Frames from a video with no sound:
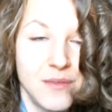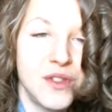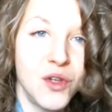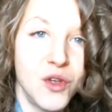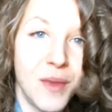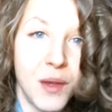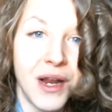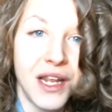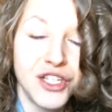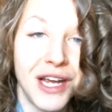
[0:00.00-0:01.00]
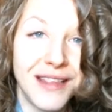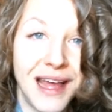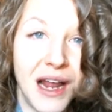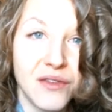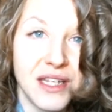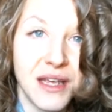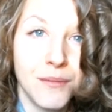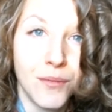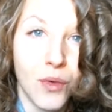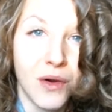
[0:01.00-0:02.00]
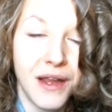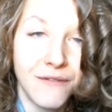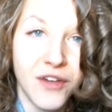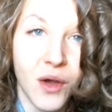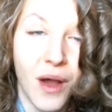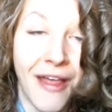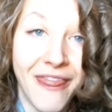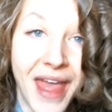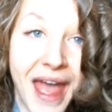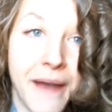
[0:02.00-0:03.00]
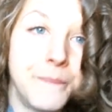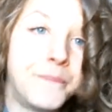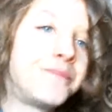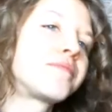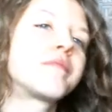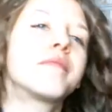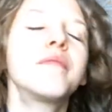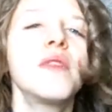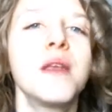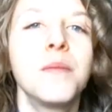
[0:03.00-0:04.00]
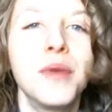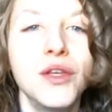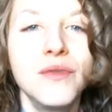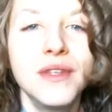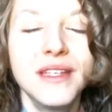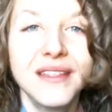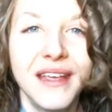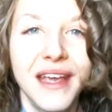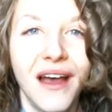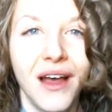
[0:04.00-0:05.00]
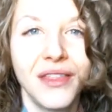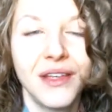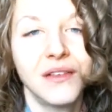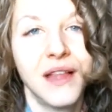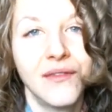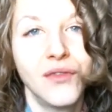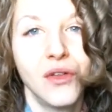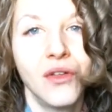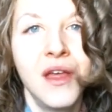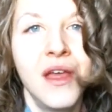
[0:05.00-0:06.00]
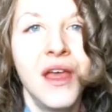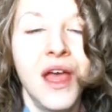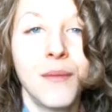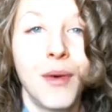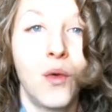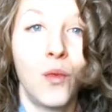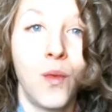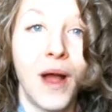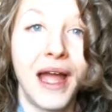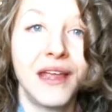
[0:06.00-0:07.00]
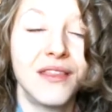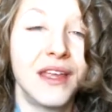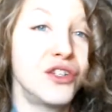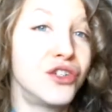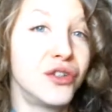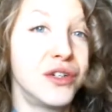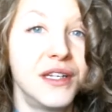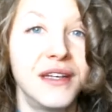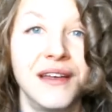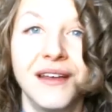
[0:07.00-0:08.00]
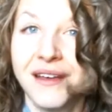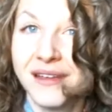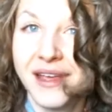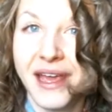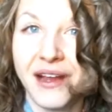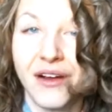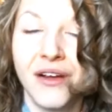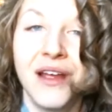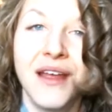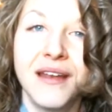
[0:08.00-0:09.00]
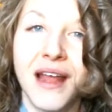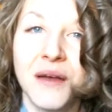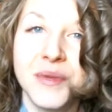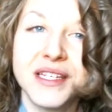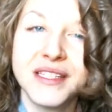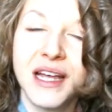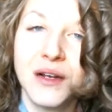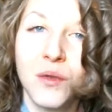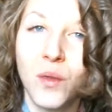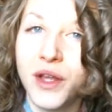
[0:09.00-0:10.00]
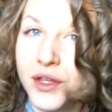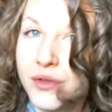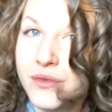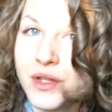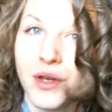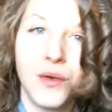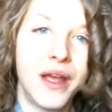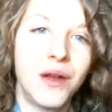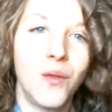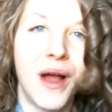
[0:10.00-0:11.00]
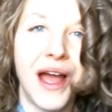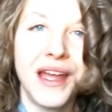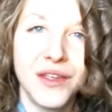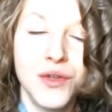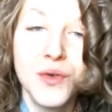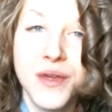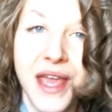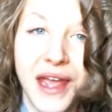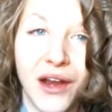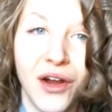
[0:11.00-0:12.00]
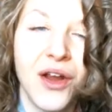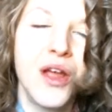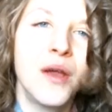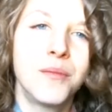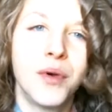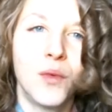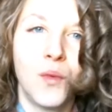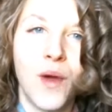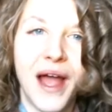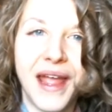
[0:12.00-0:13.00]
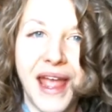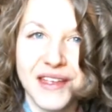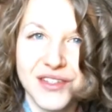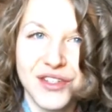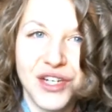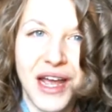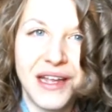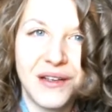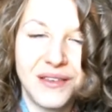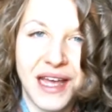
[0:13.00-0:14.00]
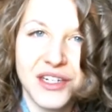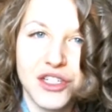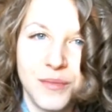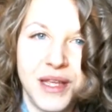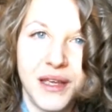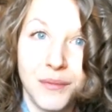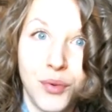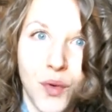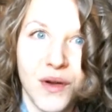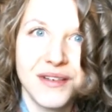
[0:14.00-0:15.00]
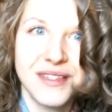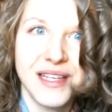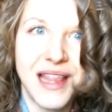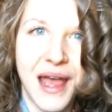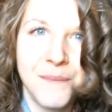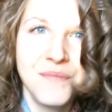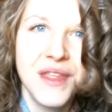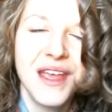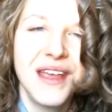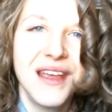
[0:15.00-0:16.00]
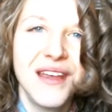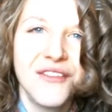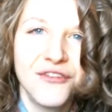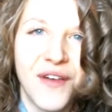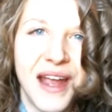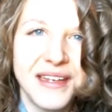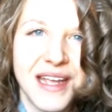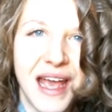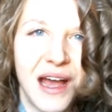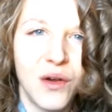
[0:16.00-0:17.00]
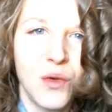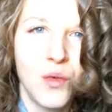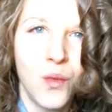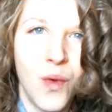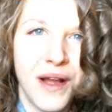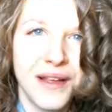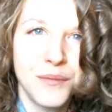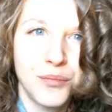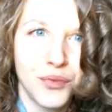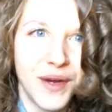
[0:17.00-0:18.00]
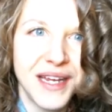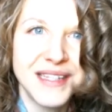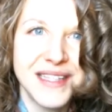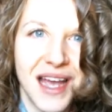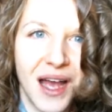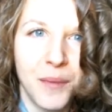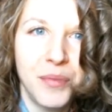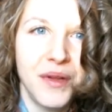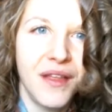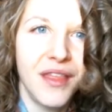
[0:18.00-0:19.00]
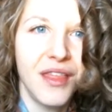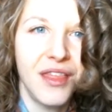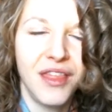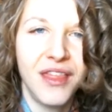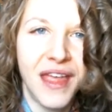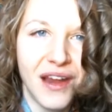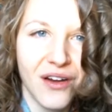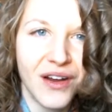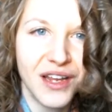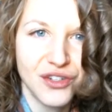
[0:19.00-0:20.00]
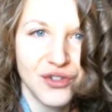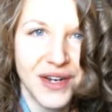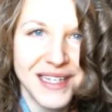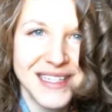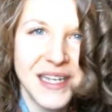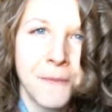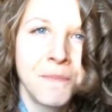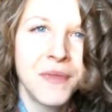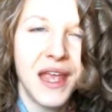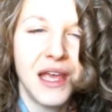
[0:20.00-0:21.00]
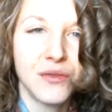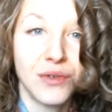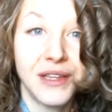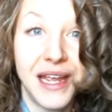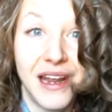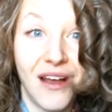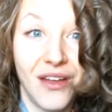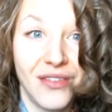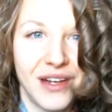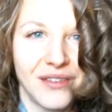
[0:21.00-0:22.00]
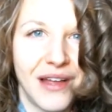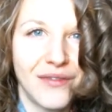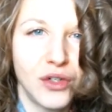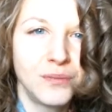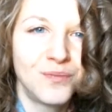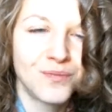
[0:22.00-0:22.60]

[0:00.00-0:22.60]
So you may want to check that out to get more info on that. But you need to get on their level about why they should care, not based on what you know and why you care, but why as a child that should be important to them. Find out what brings up their interest and relate it on their level.